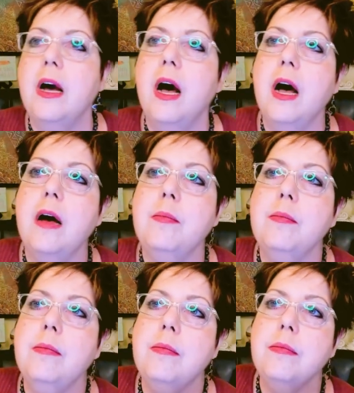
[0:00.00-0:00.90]

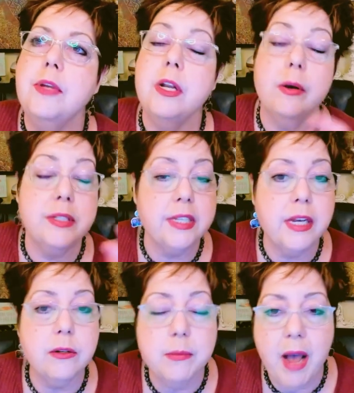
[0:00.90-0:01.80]
You know, it's
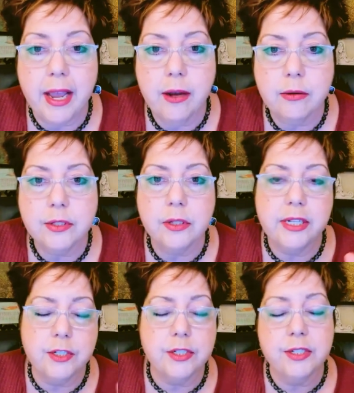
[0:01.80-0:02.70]
Cinco de Mayo. So
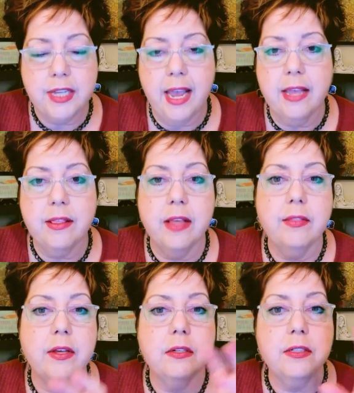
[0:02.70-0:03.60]
let's just say that
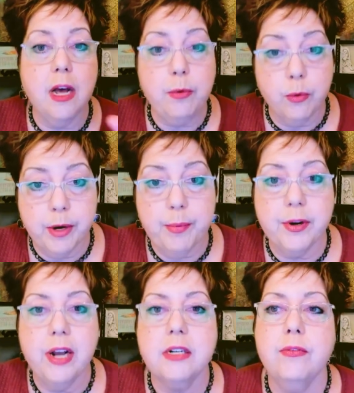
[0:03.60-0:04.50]
the double
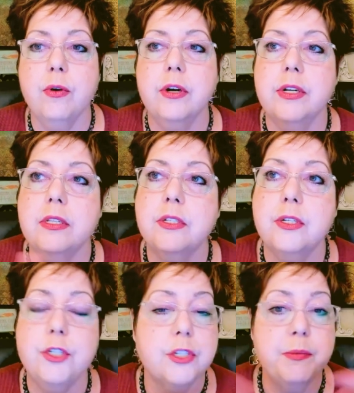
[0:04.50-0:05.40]
reproductive organs
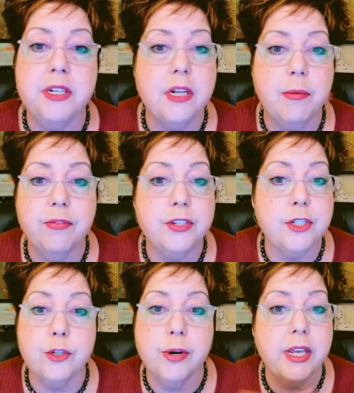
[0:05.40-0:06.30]
could just mean double
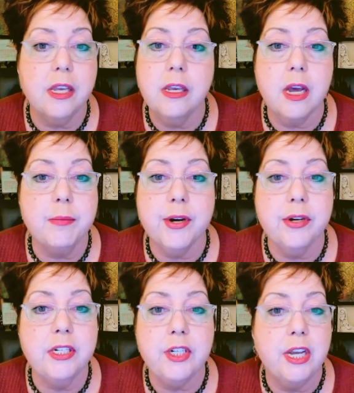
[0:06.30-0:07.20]
fisted drinking. You got a beer
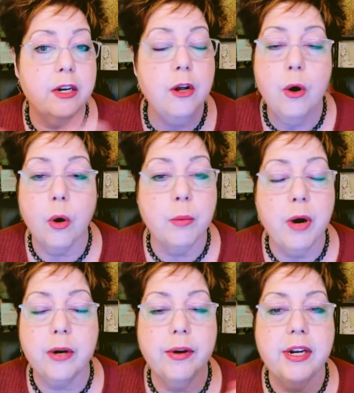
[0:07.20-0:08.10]
in each hand or a
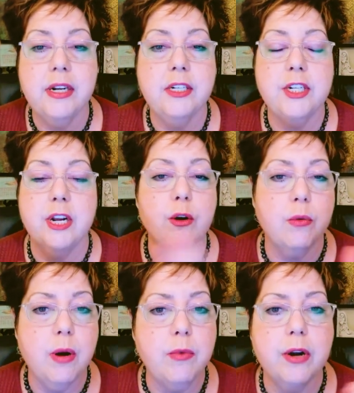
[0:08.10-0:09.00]
margarita in each hand or a
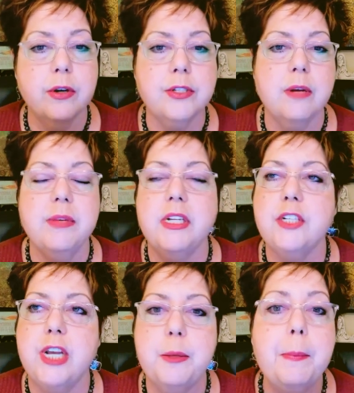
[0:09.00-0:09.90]
rum runner or something in each
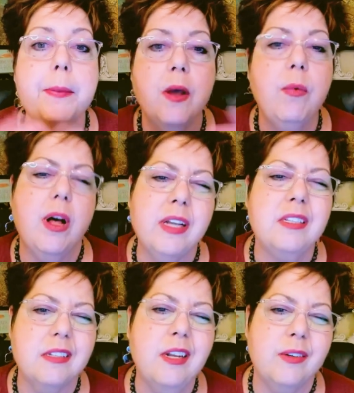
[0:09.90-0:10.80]
hand. Well,
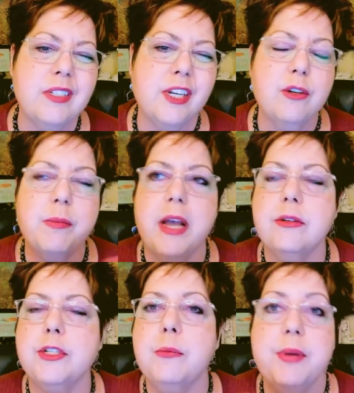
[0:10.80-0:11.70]
it's, you know, it's Cinco de Mayo.
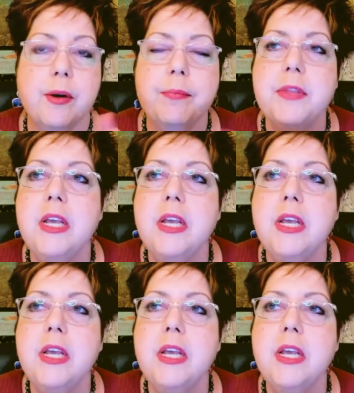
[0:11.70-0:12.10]
So beer.